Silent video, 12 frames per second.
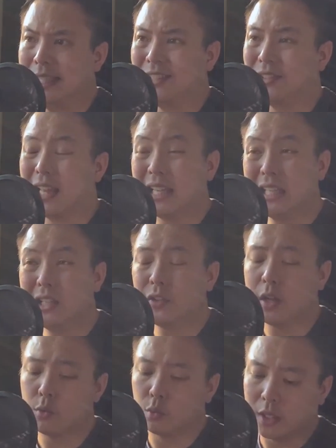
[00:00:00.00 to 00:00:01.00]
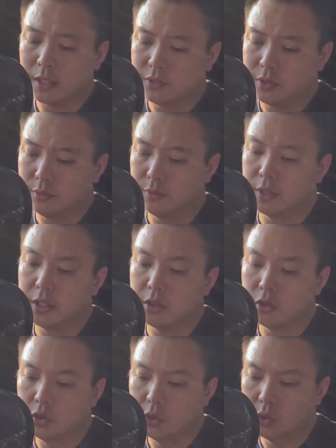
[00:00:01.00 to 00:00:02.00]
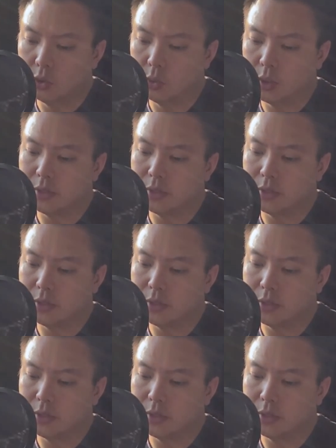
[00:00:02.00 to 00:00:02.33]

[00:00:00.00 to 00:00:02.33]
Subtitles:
is that it is a relatively new